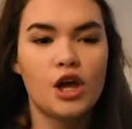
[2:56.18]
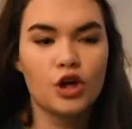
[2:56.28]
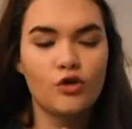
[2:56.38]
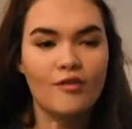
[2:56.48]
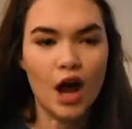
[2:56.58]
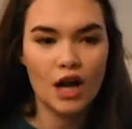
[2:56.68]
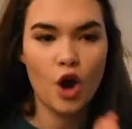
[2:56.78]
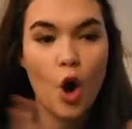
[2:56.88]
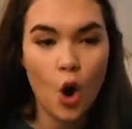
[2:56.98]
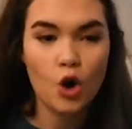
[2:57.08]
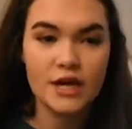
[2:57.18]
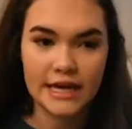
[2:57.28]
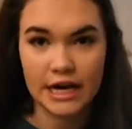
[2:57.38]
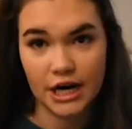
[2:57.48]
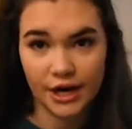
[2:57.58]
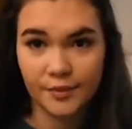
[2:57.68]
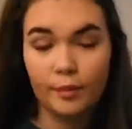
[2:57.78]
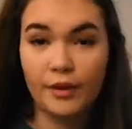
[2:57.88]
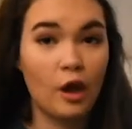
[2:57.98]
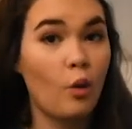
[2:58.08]
you've gone a whole year
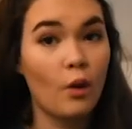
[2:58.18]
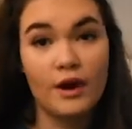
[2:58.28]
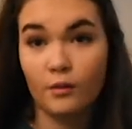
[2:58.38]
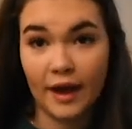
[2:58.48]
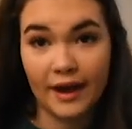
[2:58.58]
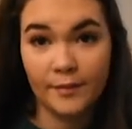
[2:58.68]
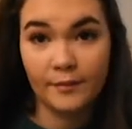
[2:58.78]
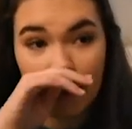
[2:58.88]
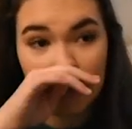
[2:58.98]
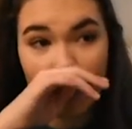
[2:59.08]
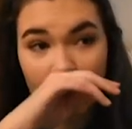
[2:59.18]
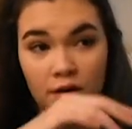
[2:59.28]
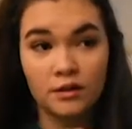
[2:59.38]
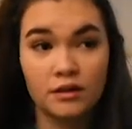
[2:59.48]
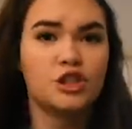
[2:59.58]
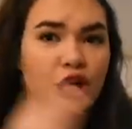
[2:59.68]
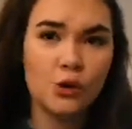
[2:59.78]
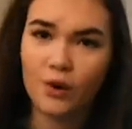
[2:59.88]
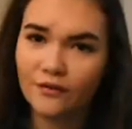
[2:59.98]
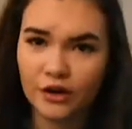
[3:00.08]
being one way, and then
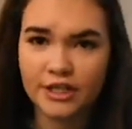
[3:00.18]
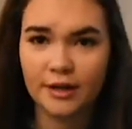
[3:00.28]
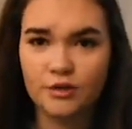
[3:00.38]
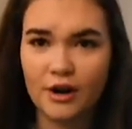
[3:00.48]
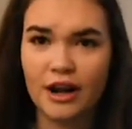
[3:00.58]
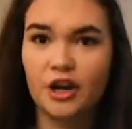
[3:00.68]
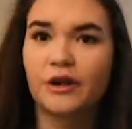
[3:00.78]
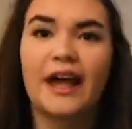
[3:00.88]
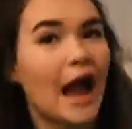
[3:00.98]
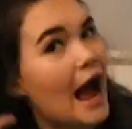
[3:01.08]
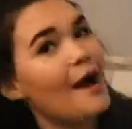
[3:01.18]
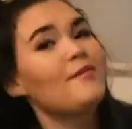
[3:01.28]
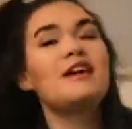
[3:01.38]
January 1st comes around, and you're like, I'm